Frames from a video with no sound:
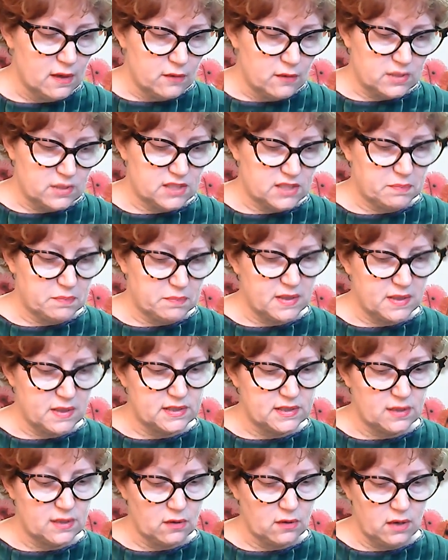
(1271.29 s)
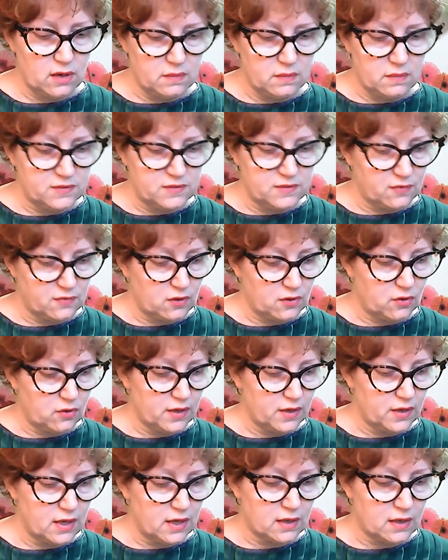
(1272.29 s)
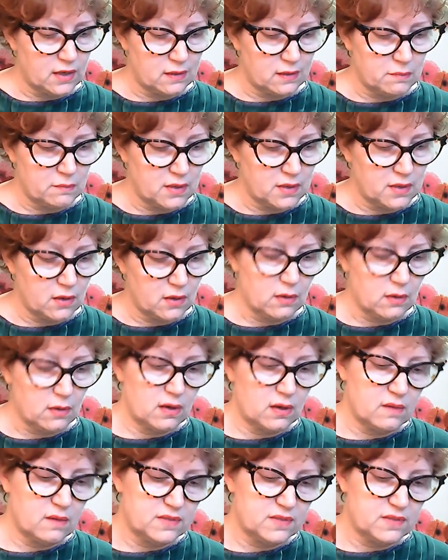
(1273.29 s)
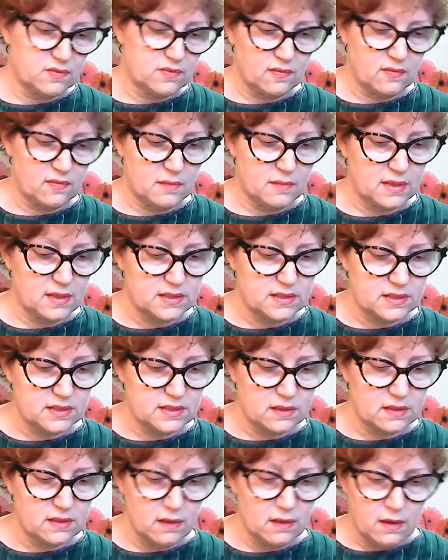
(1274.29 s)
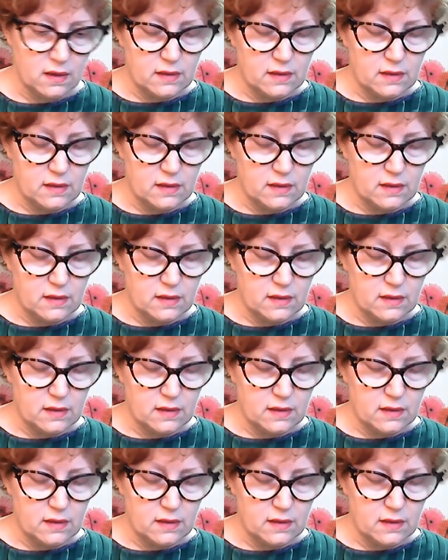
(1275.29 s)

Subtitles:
with spicy herbs for cooking and bitter herbs for medicine,